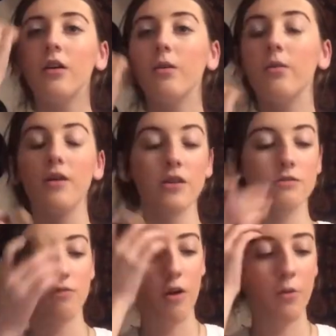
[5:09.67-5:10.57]
we'll just
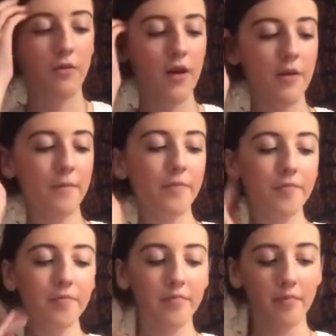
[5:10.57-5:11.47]
roll with it.
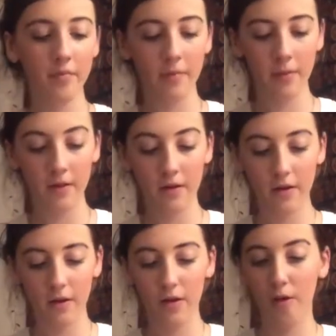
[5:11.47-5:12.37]

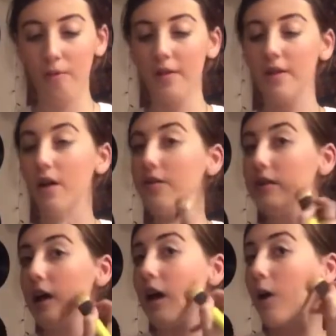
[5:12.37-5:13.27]
You've already noticed
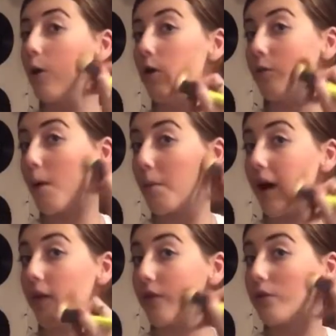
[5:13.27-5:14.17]
that a lot of my
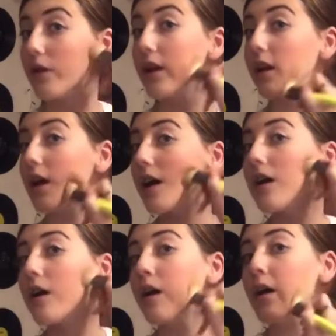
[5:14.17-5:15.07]
brands are really
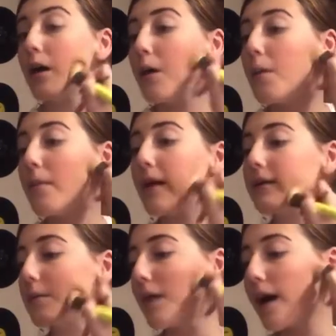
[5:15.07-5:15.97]
like
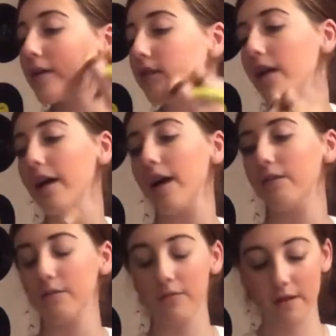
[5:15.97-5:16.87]
mix and match. Like I have
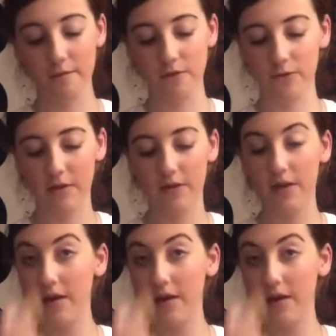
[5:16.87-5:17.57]
some like more expensive things